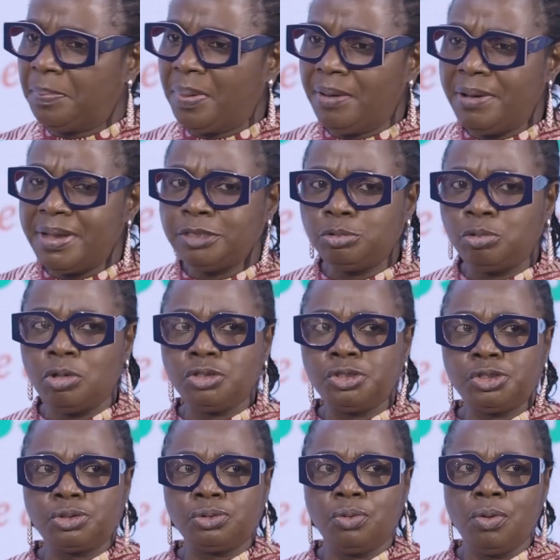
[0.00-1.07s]
the parent
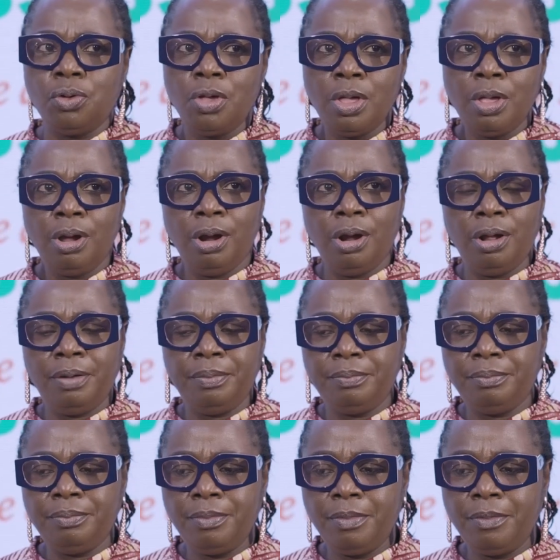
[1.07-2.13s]
wants to
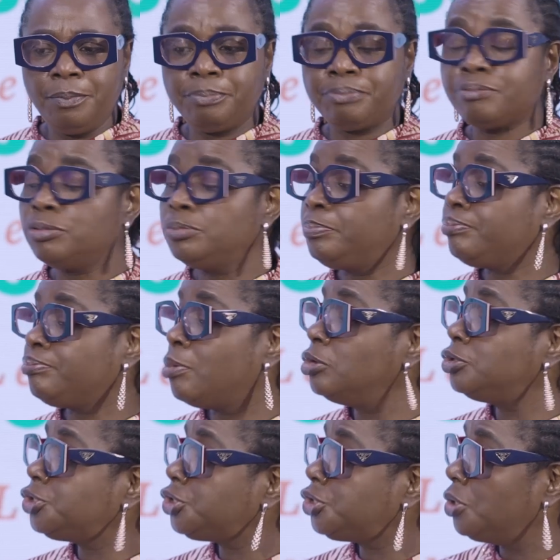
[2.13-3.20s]
um,
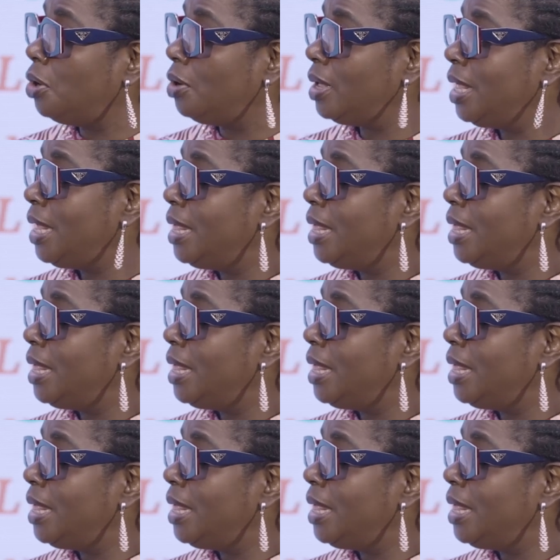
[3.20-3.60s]
posture.